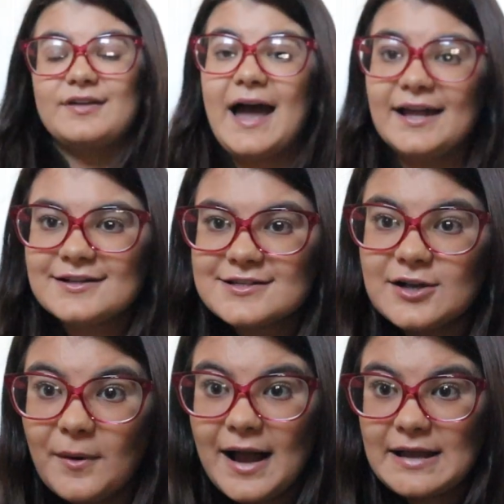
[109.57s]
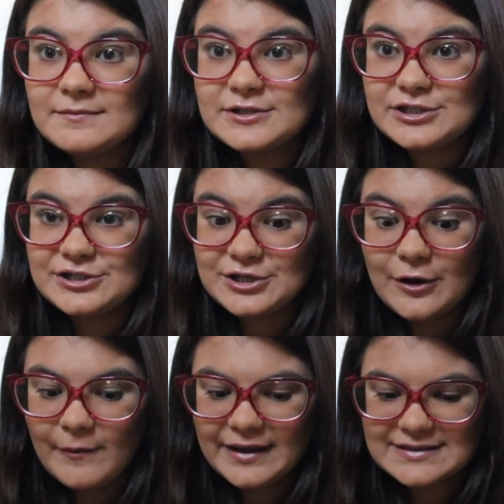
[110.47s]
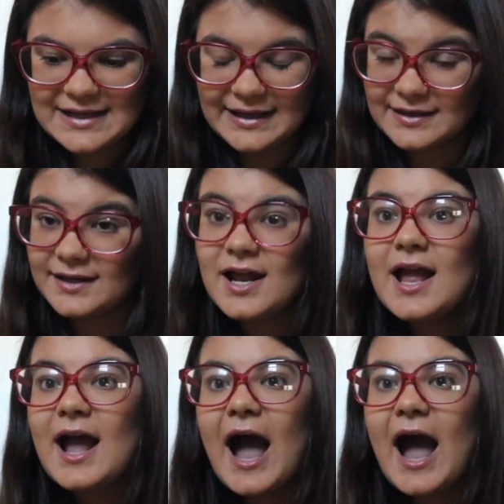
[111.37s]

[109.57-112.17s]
that. So I'm so excited.